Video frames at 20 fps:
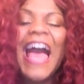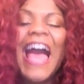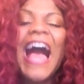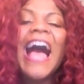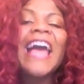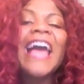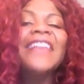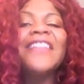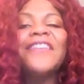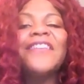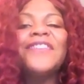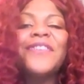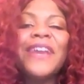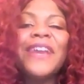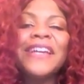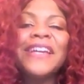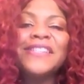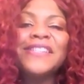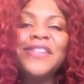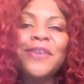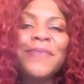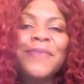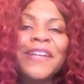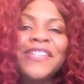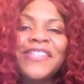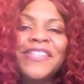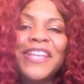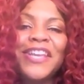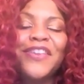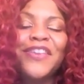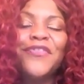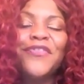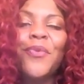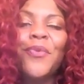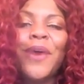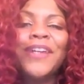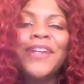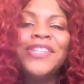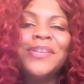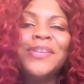I love you guys so much. Thank you for
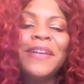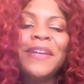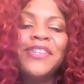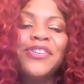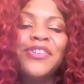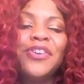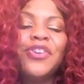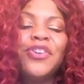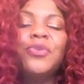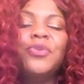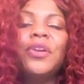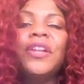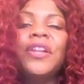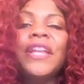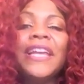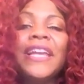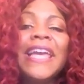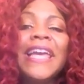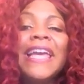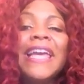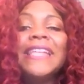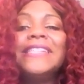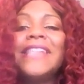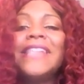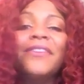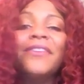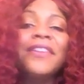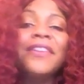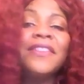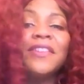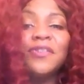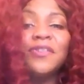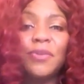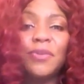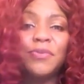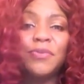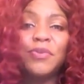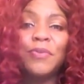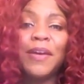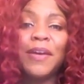watching. Make sure you click down in the
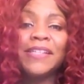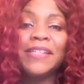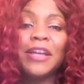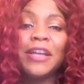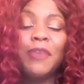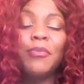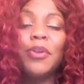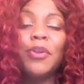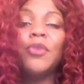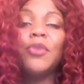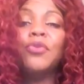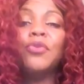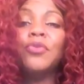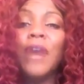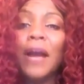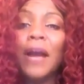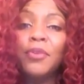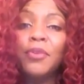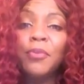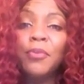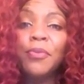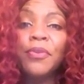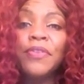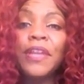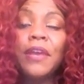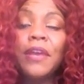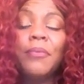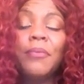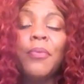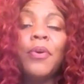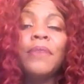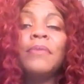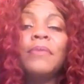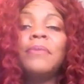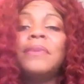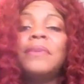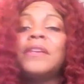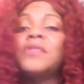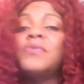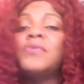description box down below. Grab your birthday appointment,
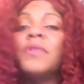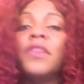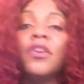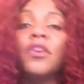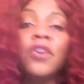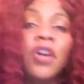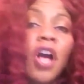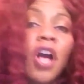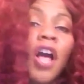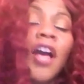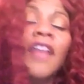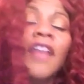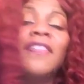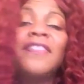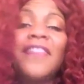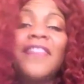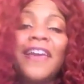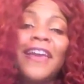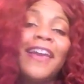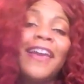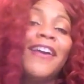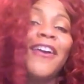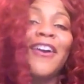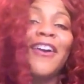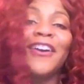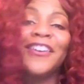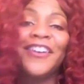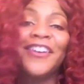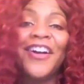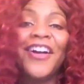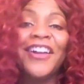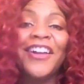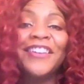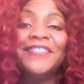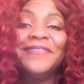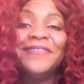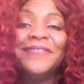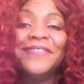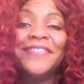because when they're gone, they are gone.